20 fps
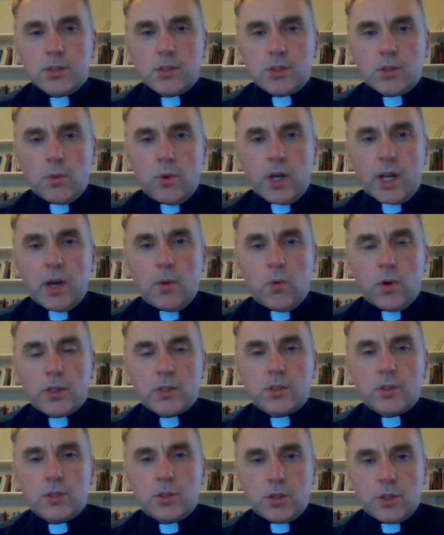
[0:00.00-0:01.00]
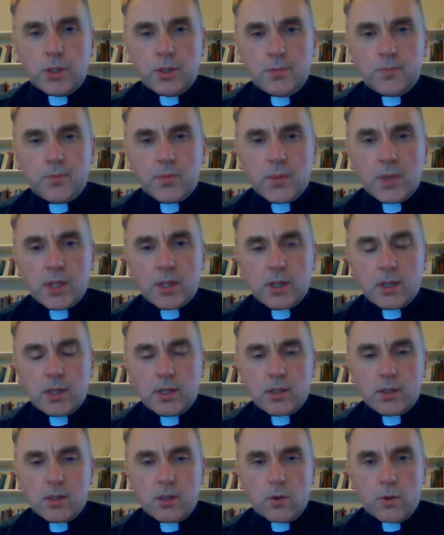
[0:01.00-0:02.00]
So what I want to do,
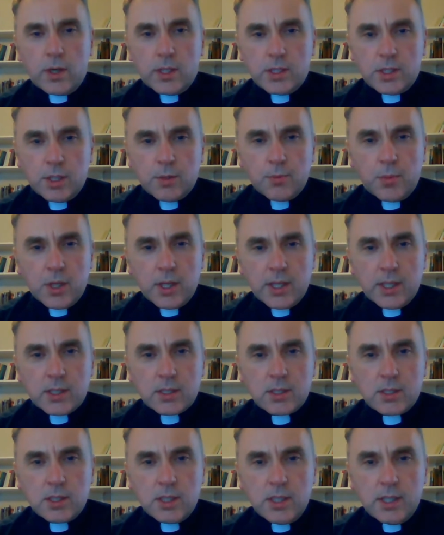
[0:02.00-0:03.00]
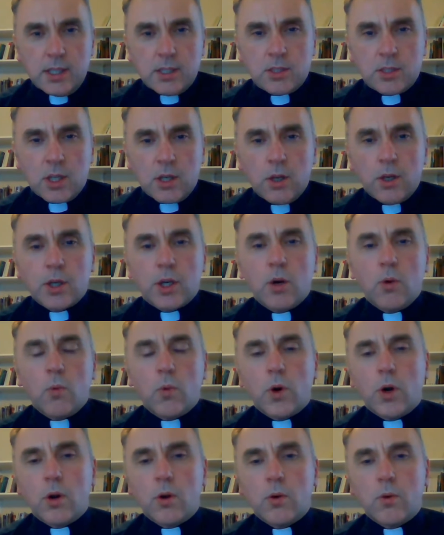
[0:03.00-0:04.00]
quite simply, is to look at
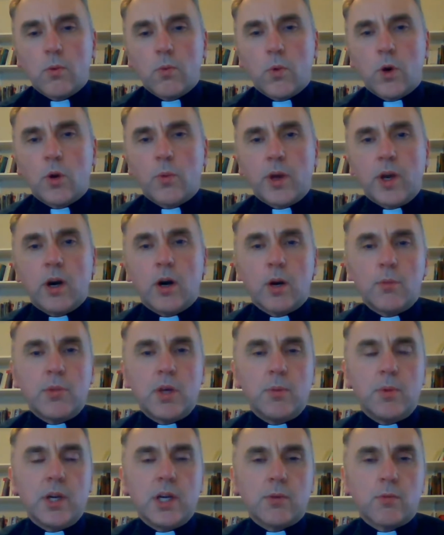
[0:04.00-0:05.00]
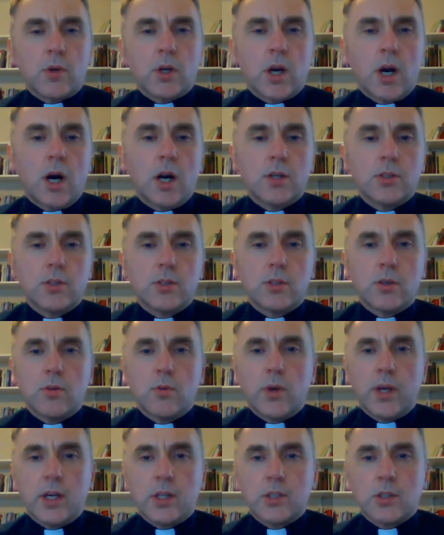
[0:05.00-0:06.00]
where we are maybe in regards to
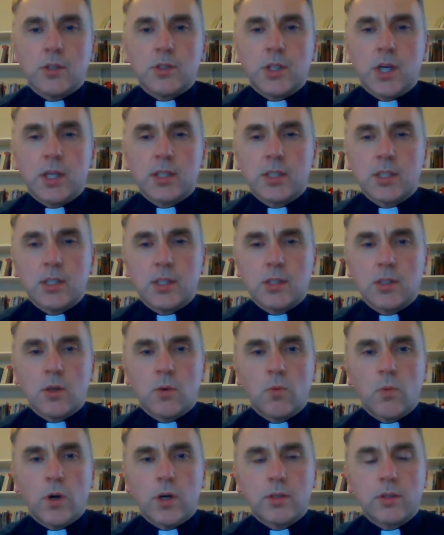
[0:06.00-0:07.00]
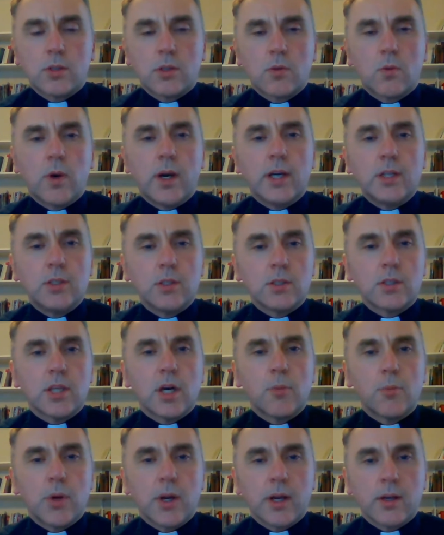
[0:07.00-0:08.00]
racial justice and what questions
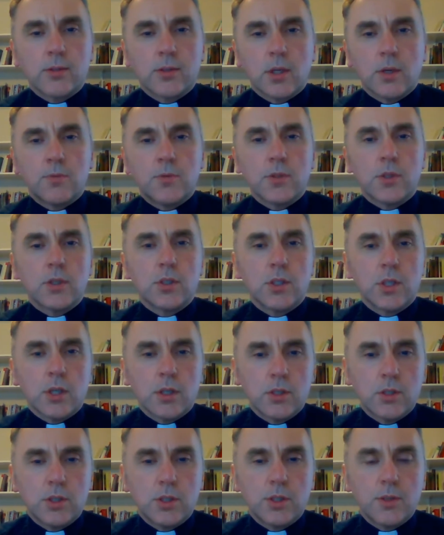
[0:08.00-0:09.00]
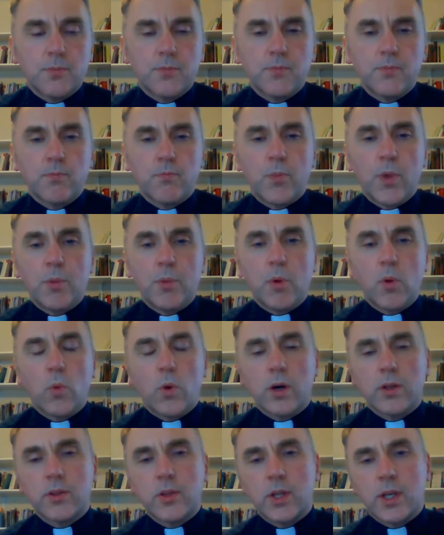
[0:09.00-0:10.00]
that brings up with the church. Maybe
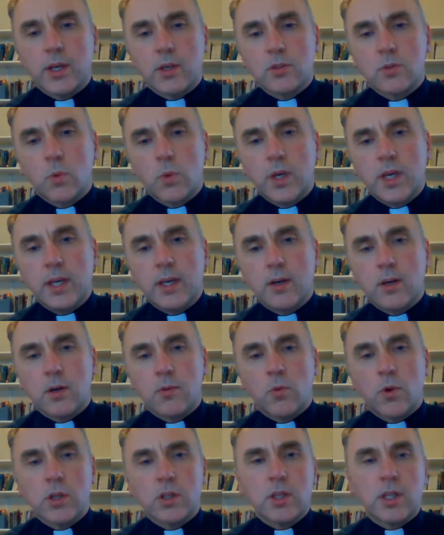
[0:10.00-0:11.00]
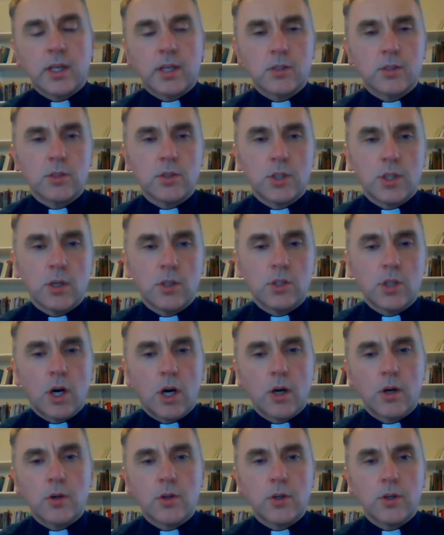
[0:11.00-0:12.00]
what things we and what things the church
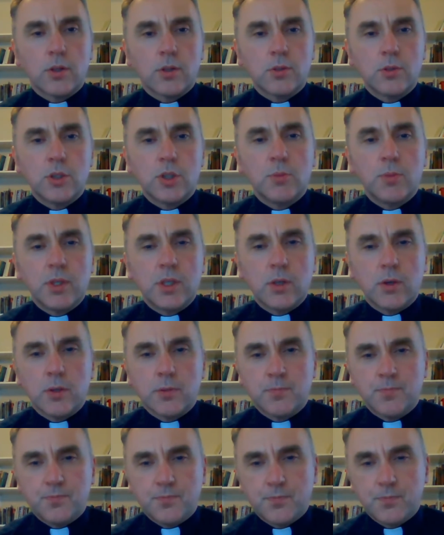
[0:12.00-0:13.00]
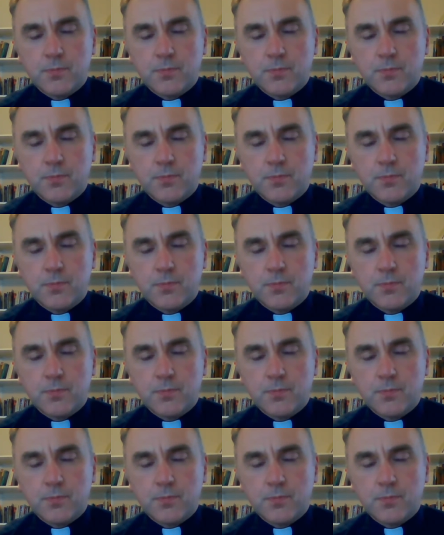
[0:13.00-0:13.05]
are doing and should be doing.